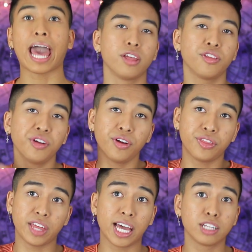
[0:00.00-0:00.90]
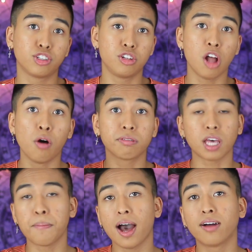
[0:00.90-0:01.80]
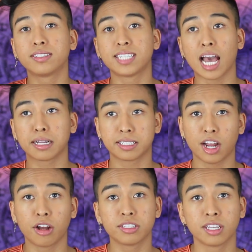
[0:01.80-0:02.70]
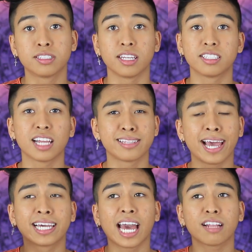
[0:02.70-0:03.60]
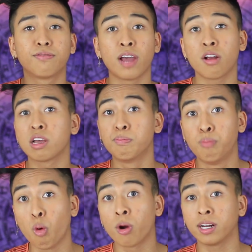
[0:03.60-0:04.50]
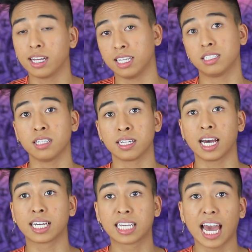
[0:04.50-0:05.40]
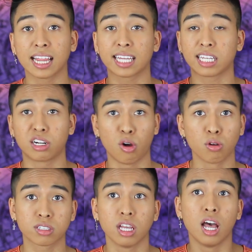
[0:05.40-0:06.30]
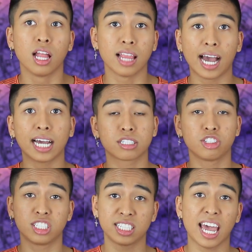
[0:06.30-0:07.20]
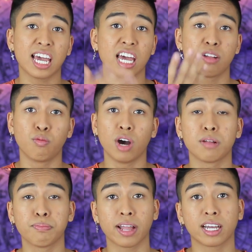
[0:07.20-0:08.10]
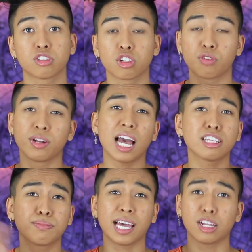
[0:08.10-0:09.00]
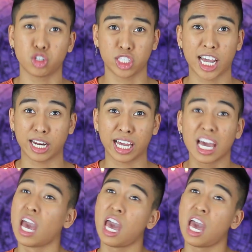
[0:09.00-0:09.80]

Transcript: Another thing to note about Sagittarius is that they get very bored easily. Again, like they don't like to stay in one place, so you really have to be entertaining.